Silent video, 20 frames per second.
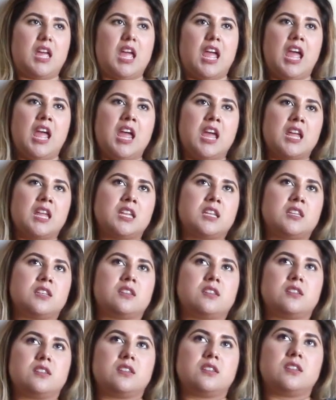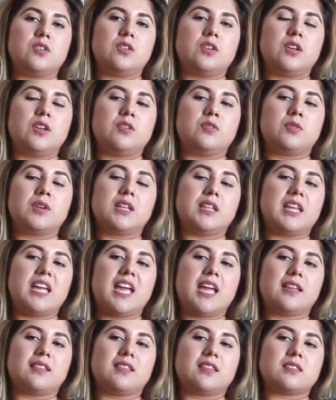And
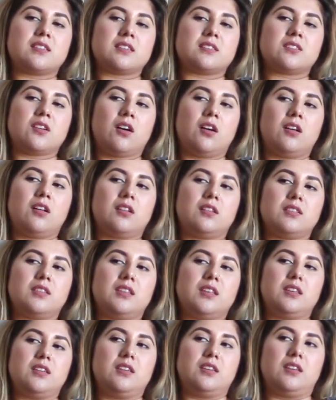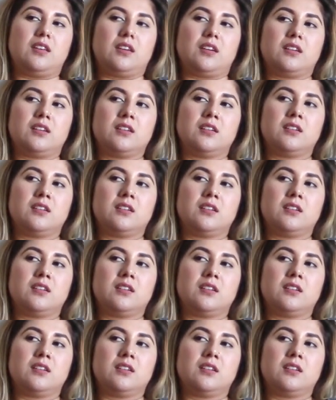really, this is all the